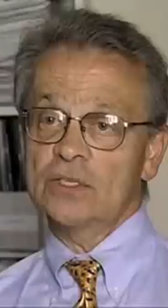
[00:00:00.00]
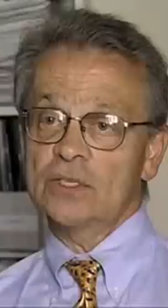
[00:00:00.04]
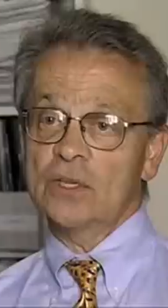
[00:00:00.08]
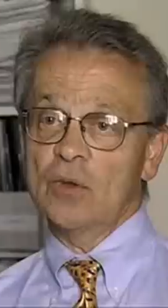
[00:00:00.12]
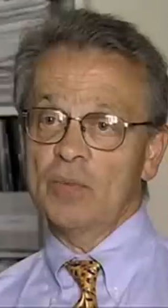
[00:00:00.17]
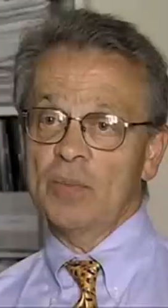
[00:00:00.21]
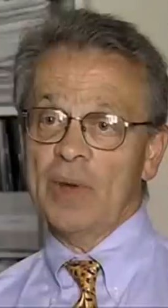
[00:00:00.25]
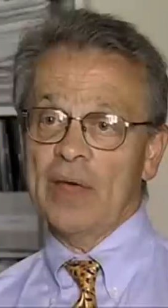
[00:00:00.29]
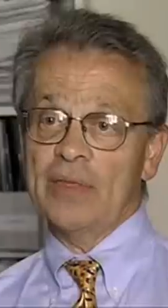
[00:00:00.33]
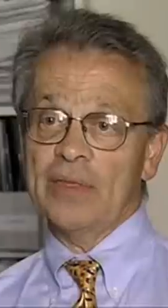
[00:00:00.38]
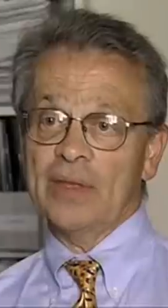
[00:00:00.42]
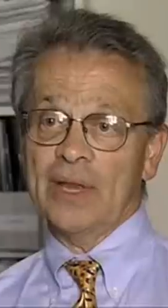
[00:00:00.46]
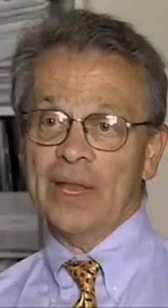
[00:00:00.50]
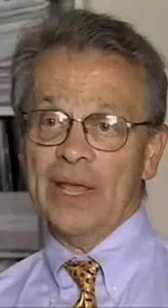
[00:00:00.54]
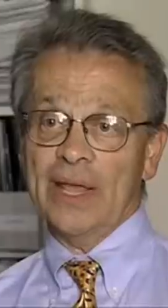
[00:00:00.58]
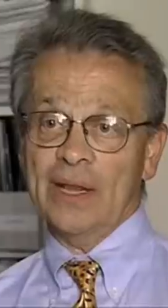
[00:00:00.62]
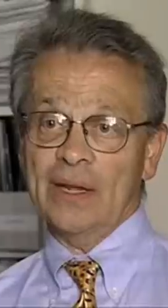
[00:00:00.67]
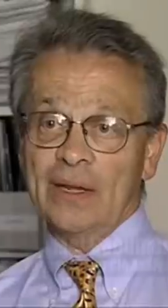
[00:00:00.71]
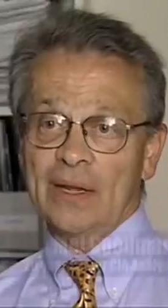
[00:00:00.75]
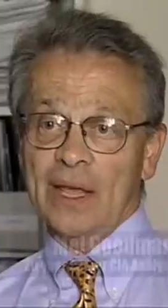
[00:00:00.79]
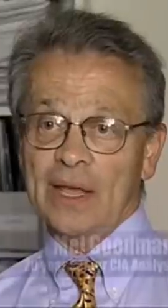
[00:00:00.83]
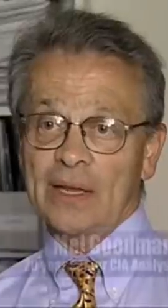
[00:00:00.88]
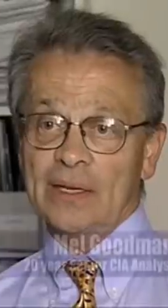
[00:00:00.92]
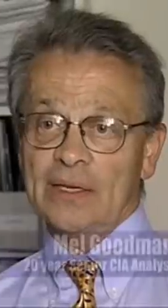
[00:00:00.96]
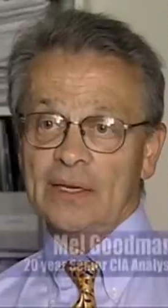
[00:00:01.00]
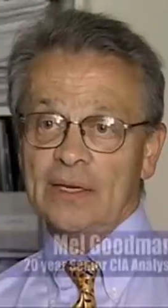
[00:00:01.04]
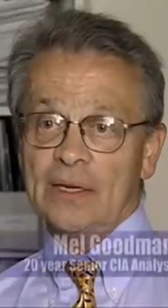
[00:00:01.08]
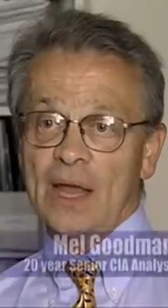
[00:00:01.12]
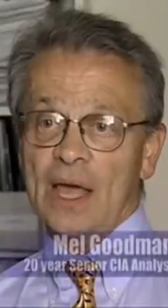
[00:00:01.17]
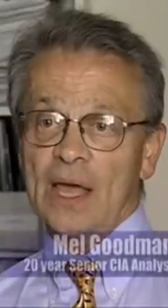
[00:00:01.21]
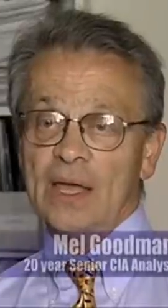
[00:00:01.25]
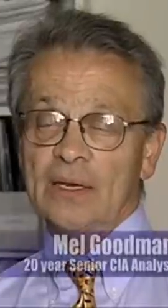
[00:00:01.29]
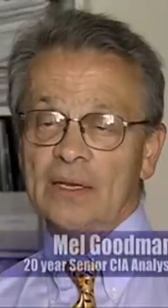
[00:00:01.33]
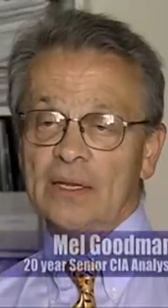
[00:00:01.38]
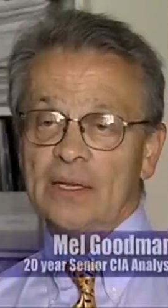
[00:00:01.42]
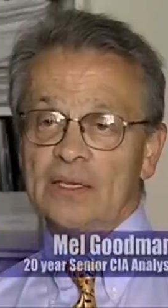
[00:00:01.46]
So by the late
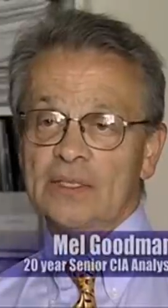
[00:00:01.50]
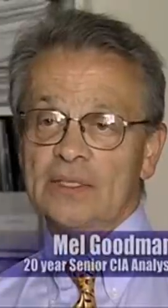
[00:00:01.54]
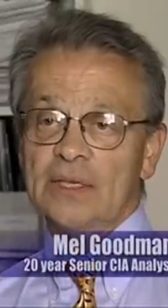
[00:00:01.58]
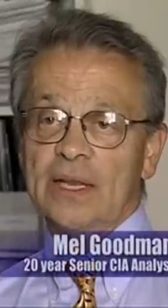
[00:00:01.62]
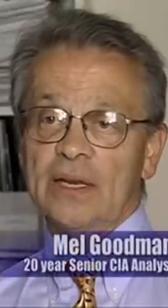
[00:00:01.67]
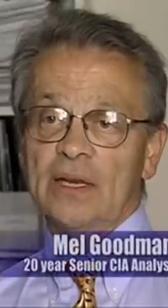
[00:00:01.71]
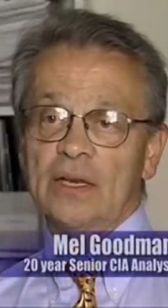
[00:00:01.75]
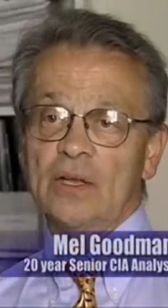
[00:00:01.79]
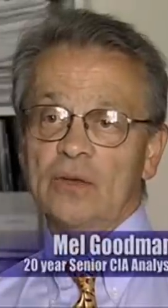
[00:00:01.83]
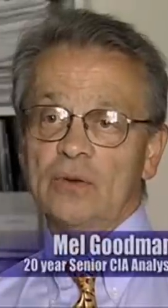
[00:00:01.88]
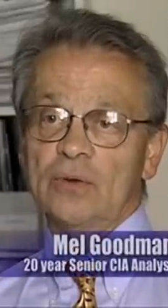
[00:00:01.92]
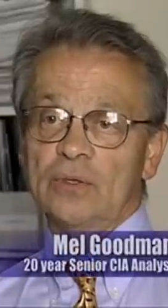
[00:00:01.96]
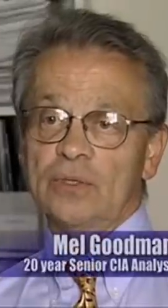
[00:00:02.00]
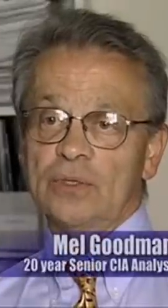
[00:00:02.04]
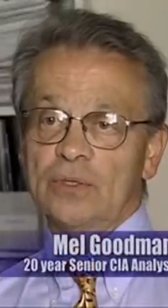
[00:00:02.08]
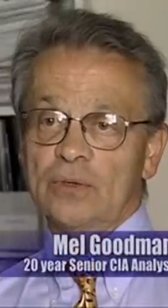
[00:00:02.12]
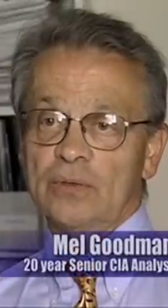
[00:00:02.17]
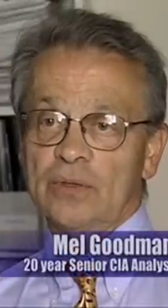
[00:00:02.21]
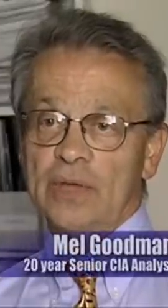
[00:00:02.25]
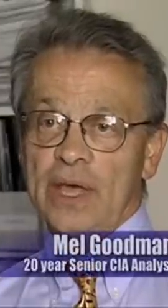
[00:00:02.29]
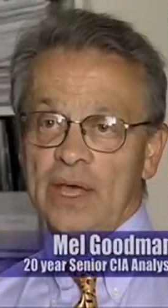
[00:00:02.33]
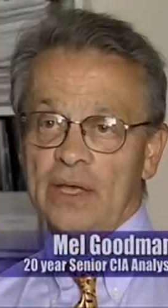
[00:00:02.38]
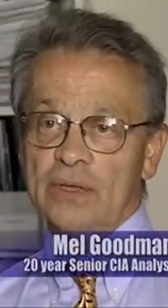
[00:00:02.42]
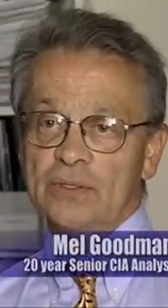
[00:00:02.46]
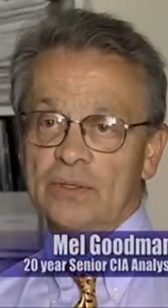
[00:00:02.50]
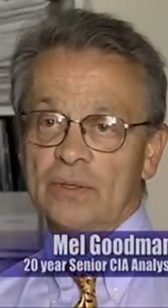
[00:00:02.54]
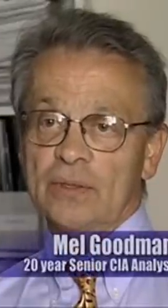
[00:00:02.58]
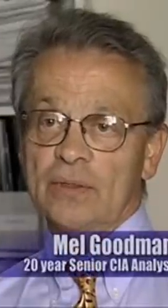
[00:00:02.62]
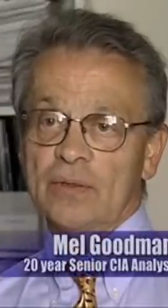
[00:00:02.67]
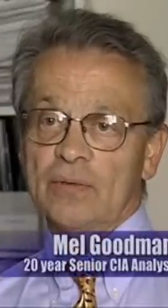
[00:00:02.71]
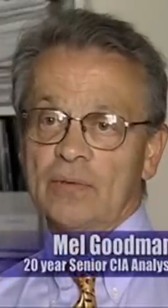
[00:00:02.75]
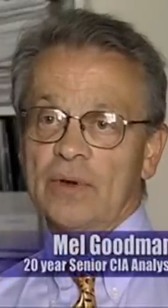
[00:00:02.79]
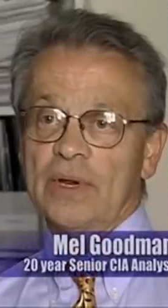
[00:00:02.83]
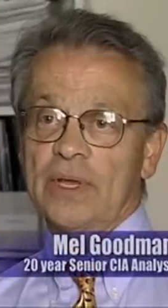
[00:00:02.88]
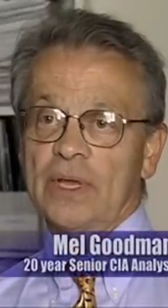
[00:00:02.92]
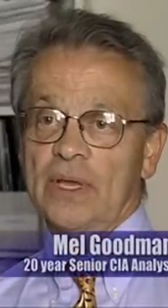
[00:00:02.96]
1990s, let alone
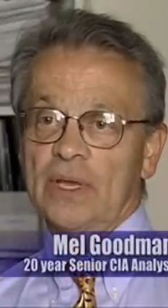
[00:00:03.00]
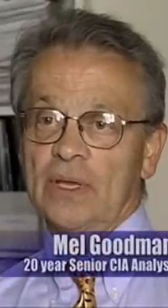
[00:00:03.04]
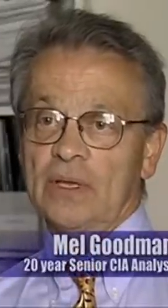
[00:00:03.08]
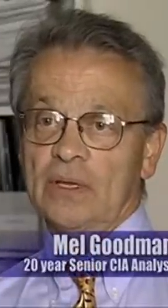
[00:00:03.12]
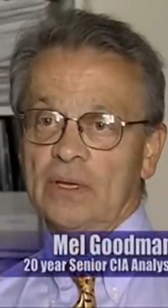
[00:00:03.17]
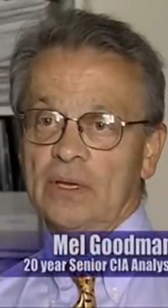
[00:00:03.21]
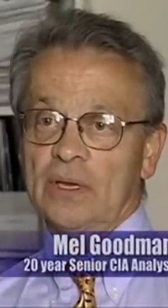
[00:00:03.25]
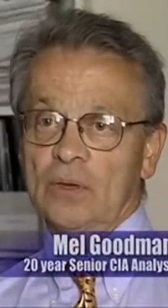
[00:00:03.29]
2003,